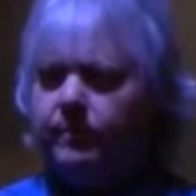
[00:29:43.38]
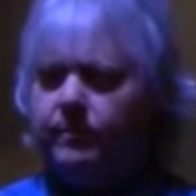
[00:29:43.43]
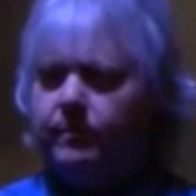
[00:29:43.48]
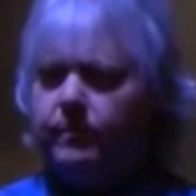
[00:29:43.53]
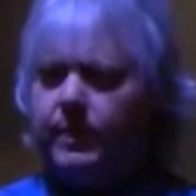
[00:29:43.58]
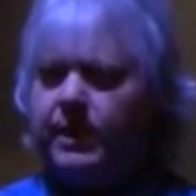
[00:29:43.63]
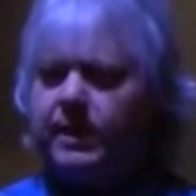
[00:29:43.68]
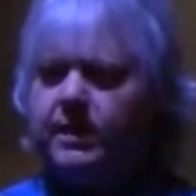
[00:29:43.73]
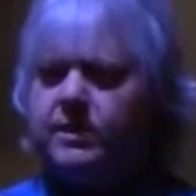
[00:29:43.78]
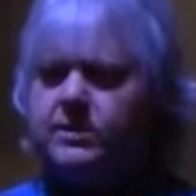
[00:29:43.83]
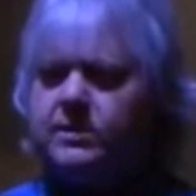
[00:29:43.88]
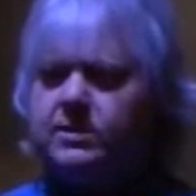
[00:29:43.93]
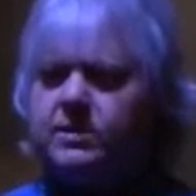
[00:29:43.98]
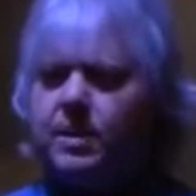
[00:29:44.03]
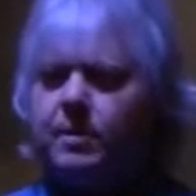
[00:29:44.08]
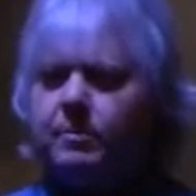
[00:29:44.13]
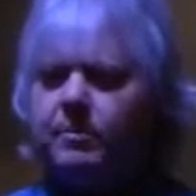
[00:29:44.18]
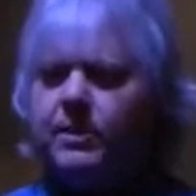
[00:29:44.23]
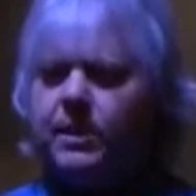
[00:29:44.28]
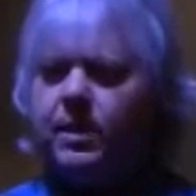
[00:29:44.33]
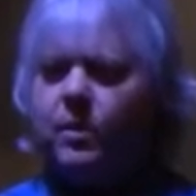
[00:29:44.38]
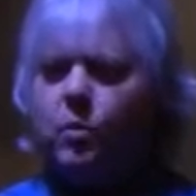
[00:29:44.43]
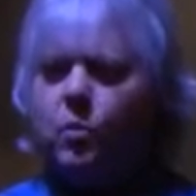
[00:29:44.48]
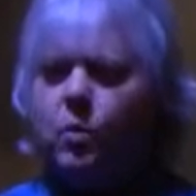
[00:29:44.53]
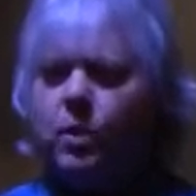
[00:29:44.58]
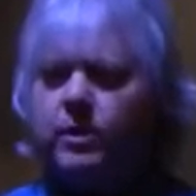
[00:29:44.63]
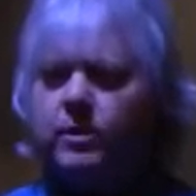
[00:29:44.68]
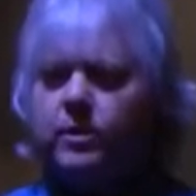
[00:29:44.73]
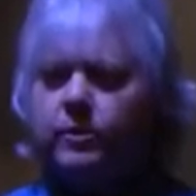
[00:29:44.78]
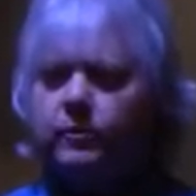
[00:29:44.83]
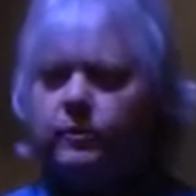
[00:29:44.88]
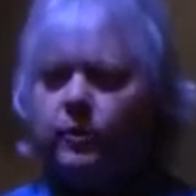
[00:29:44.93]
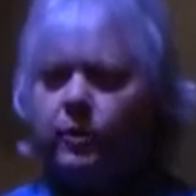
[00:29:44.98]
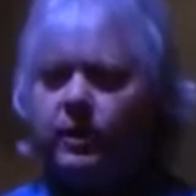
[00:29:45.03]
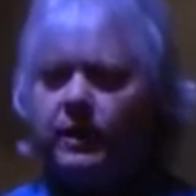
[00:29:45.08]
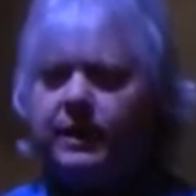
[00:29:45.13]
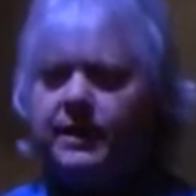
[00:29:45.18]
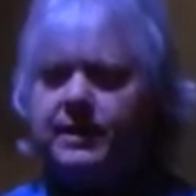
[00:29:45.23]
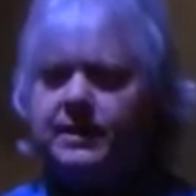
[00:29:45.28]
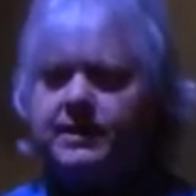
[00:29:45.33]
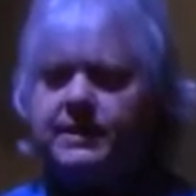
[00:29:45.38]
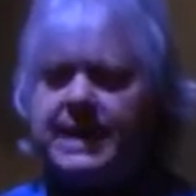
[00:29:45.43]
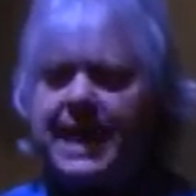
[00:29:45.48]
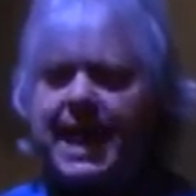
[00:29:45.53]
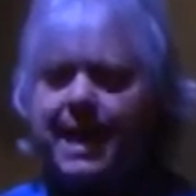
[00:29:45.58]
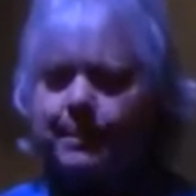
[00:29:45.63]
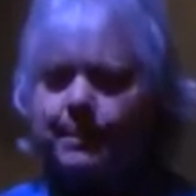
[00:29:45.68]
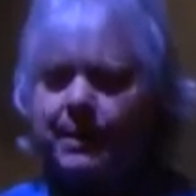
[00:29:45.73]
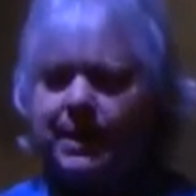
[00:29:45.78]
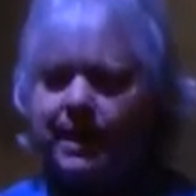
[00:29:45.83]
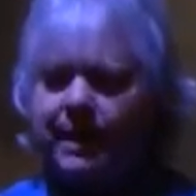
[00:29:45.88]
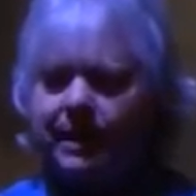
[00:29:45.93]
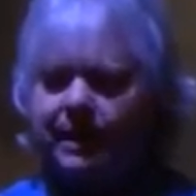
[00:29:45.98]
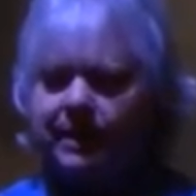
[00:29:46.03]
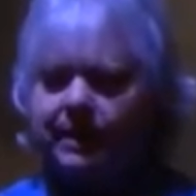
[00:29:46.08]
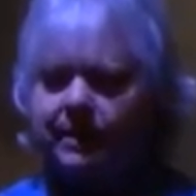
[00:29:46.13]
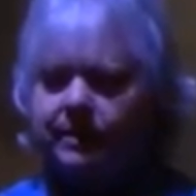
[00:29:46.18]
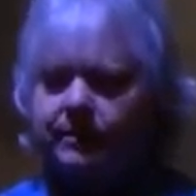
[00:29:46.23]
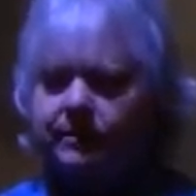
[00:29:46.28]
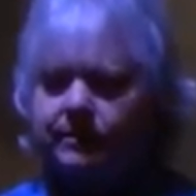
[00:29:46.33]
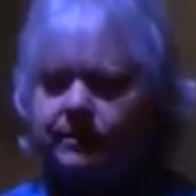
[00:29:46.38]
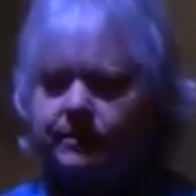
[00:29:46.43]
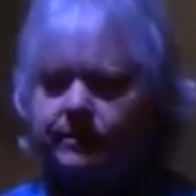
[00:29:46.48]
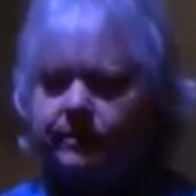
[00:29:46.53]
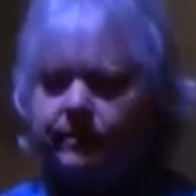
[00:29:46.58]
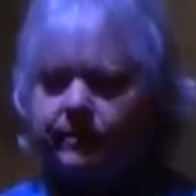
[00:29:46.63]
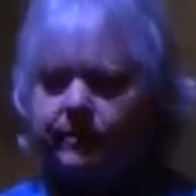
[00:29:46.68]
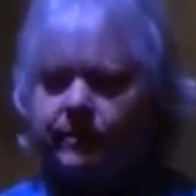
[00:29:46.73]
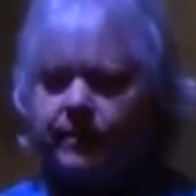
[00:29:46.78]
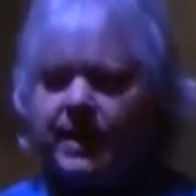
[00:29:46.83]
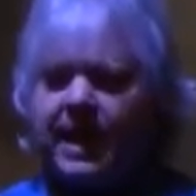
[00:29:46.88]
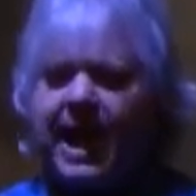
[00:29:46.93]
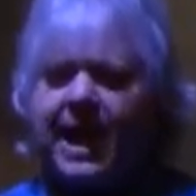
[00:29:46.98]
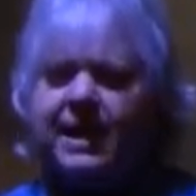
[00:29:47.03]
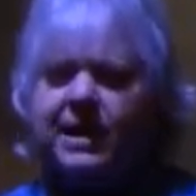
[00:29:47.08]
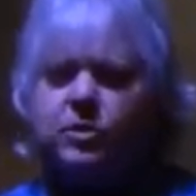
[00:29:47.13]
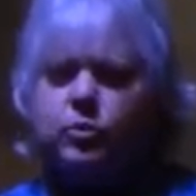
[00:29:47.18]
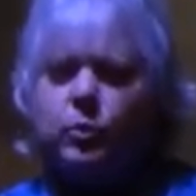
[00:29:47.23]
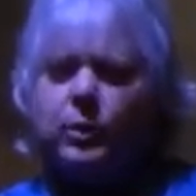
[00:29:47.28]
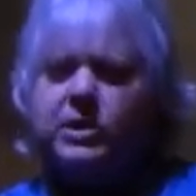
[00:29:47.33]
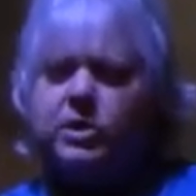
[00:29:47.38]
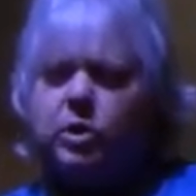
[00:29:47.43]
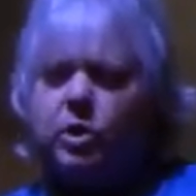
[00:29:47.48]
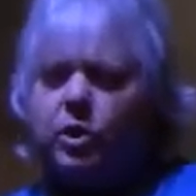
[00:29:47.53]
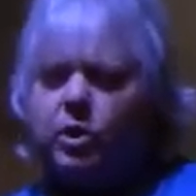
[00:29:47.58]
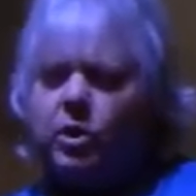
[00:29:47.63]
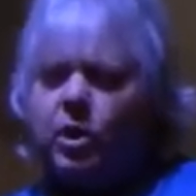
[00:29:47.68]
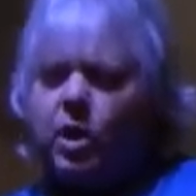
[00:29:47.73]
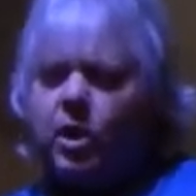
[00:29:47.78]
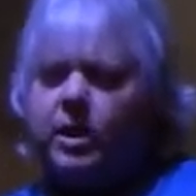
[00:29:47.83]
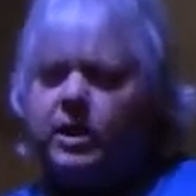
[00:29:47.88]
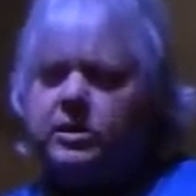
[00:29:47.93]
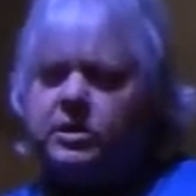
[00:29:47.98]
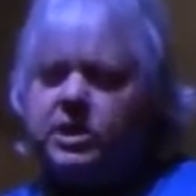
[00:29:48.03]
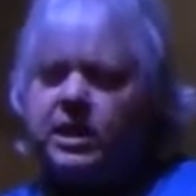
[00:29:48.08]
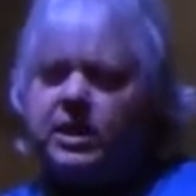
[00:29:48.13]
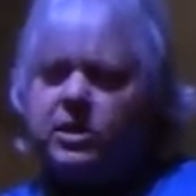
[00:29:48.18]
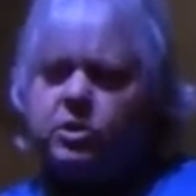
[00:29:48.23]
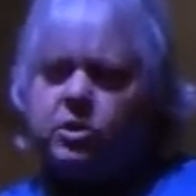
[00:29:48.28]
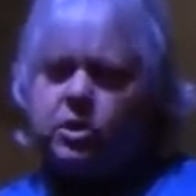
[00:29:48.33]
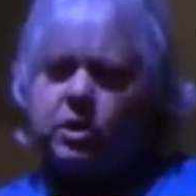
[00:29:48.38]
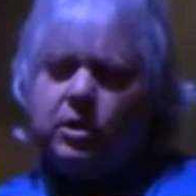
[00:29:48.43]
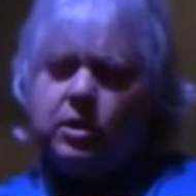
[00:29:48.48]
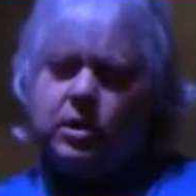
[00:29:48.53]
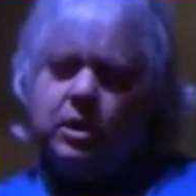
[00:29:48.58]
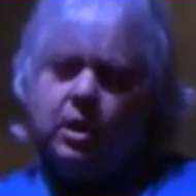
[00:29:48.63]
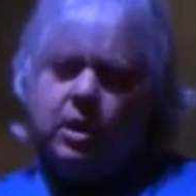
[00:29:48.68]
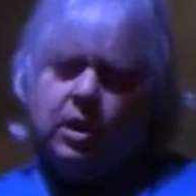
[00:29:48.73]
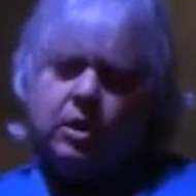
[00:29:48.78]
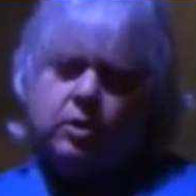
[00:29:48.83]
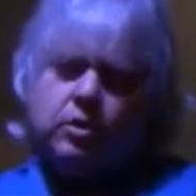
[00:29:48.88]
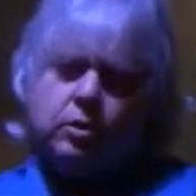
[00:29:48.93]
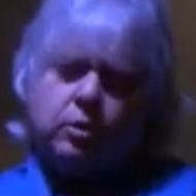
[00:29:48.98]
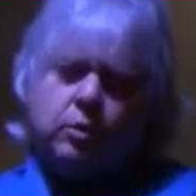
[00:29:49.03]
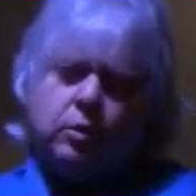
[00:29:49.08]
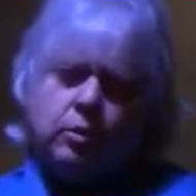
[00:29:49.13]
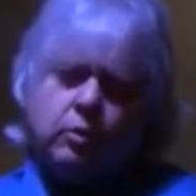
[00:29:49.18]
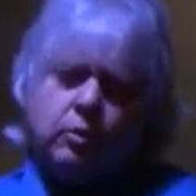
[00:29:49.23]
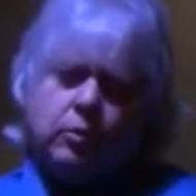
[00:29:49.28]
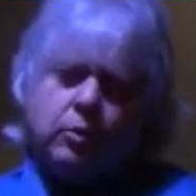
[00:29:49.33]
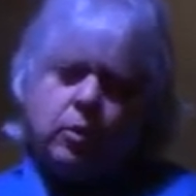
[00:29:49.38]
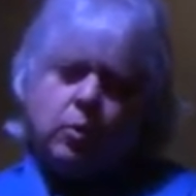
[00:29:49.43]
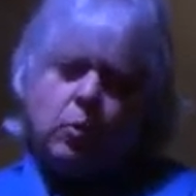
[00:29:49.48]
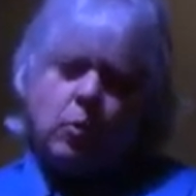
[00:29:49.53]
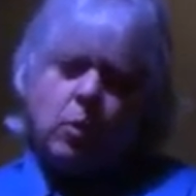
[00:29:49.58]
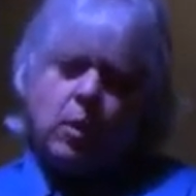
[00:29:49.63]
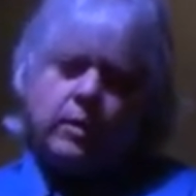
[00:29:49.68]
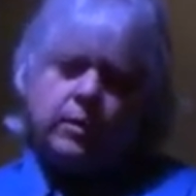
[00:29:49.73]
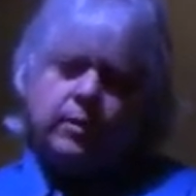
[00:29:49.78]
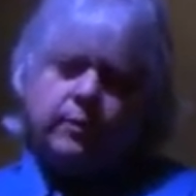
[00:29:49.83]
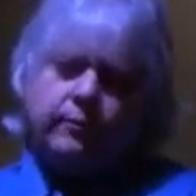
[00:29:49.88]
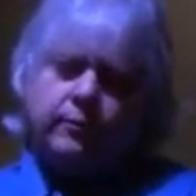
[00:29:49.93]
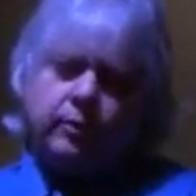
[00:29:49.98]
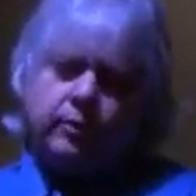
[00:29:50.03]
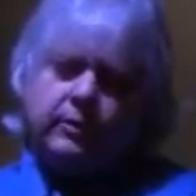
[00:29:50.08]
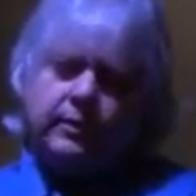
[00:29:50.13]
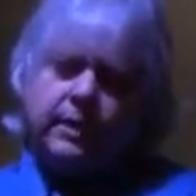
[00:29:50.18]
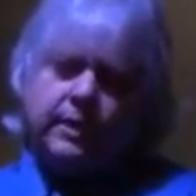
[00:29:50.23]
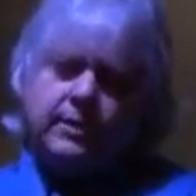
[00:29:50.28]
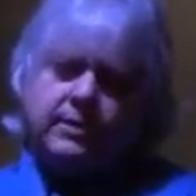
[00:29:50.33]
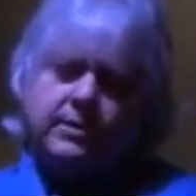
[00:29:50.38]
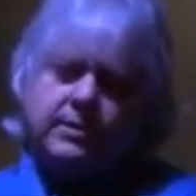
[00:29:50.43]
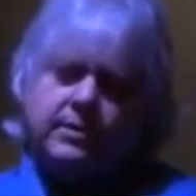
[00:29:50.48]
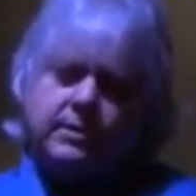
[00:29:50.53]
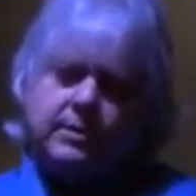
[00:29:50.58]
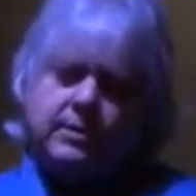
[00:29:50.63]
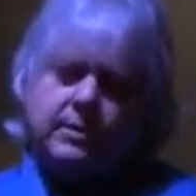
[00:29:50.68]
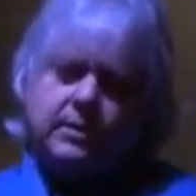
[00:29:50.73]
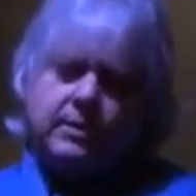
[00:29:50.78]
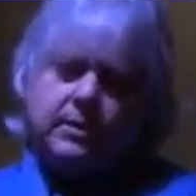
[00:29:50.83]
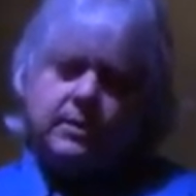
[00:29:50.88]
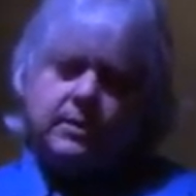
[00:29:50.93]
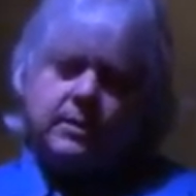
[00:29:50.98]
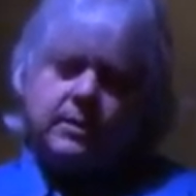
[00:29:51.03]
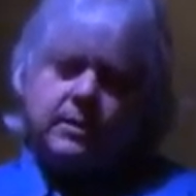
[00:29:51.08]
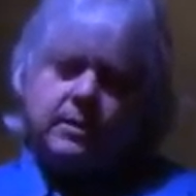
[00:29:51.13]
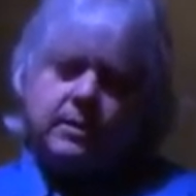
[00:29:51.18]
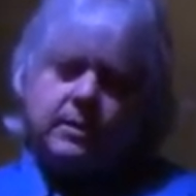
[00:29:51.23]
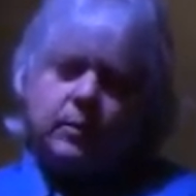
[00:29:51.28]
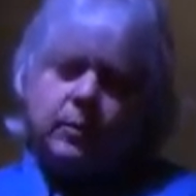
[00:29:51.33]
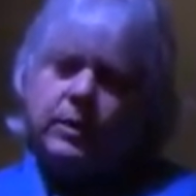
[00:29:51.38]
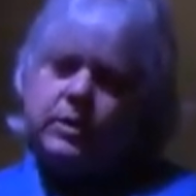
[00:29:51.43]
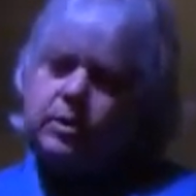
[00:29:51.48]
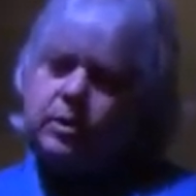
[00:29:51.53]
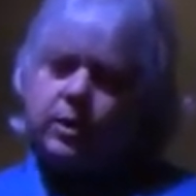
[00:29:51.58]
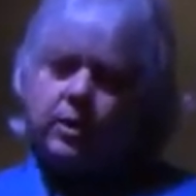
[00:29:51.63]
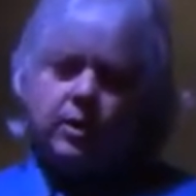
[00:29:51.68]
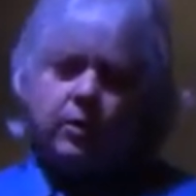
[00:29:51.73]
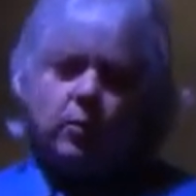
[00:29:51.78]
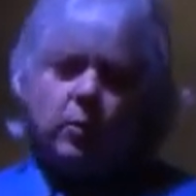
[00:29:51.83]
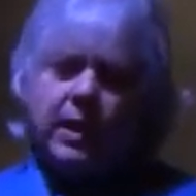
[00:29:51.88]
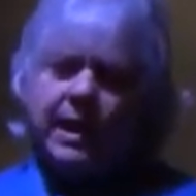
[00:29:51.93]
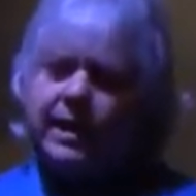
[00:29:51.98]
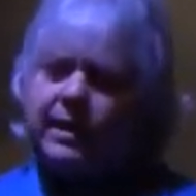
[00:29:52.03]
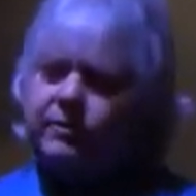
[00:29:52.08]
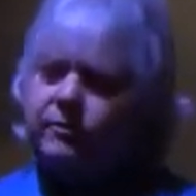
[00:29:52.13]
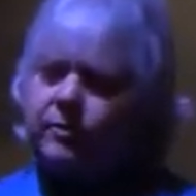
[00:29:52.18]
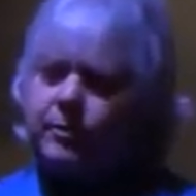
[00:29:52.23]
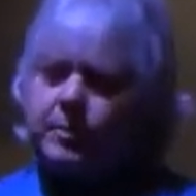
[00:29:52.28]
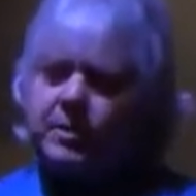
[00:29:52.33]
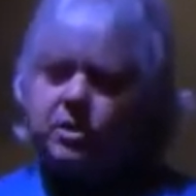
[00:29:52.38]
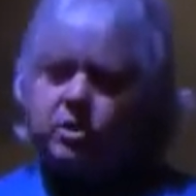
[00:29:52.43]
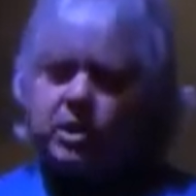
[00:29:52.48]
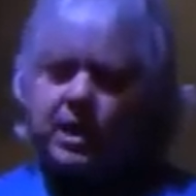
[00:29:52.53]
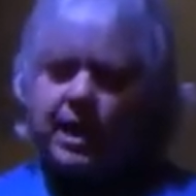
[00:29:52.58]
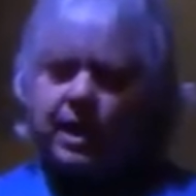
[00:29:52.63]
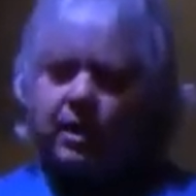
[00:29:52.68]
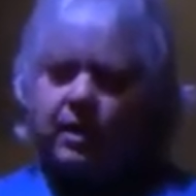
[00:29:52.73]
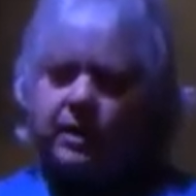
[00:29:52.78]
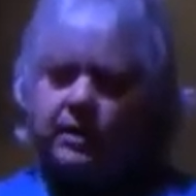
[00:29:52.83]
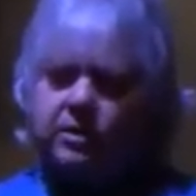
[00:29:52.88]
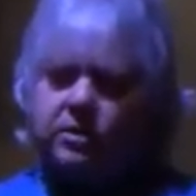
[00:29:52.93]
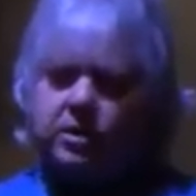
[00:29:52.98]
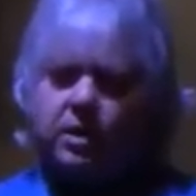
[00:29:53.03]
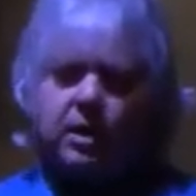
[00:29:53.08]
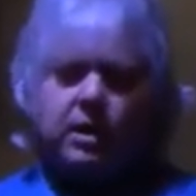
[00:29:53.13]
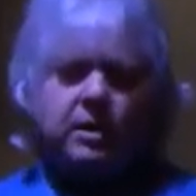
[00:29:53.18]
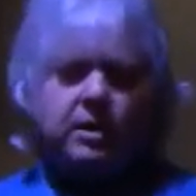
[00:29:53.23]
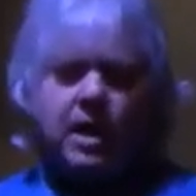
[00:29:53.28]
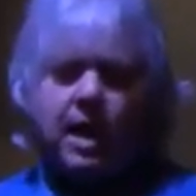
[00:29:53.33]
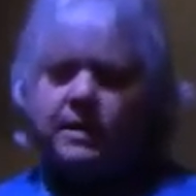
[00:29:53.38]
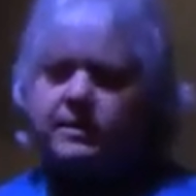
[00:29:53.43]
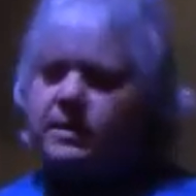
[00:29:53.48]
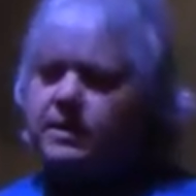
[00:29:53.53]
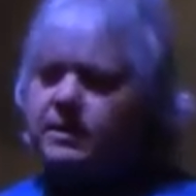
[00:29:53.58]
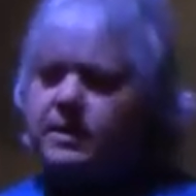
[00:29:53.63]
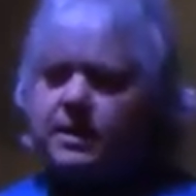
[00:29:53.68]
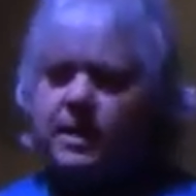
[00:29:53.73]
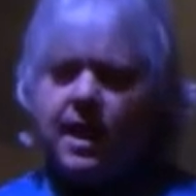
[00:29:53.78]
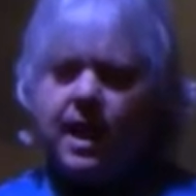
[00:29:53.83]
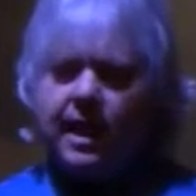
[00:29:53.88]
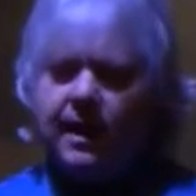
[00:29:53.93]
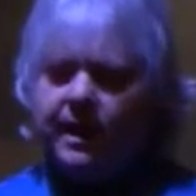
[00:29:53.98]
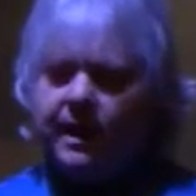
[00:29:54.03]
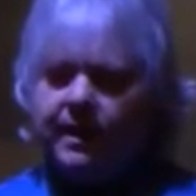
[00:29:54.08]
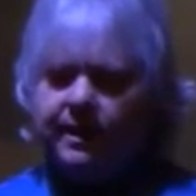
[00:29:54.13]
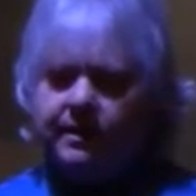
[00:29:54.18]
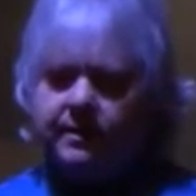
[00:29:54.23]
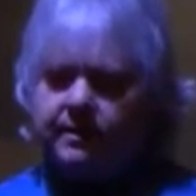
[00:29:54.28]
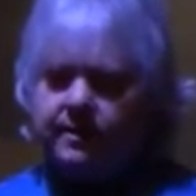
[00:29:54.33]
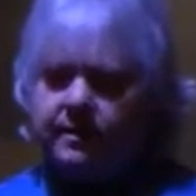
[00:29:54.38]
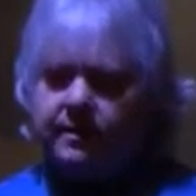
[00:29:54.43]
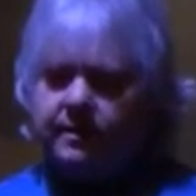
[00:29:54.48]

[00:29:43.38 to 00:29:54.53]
because something wonderful is happening. And as we turn our attention to the wonderfulness, we turn away from the challenge, not to deny it,